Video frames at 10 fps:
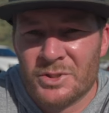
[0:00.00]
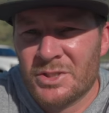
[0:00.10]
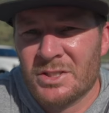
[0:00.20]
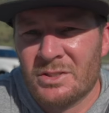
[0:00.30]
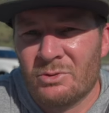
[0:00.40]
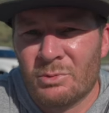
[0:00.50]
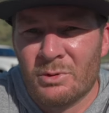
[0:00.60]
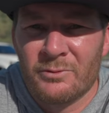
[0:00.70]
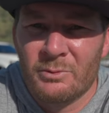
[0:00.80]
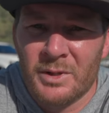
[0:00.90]
which isn't
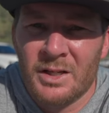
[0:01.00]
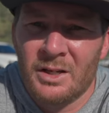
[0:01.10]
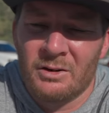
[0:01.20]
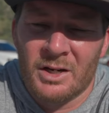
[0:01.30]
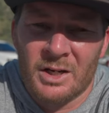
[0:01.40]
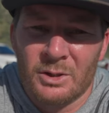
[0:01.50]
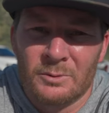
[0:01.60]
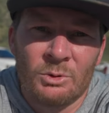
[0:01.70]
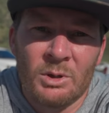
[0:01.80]
normal for me here at home.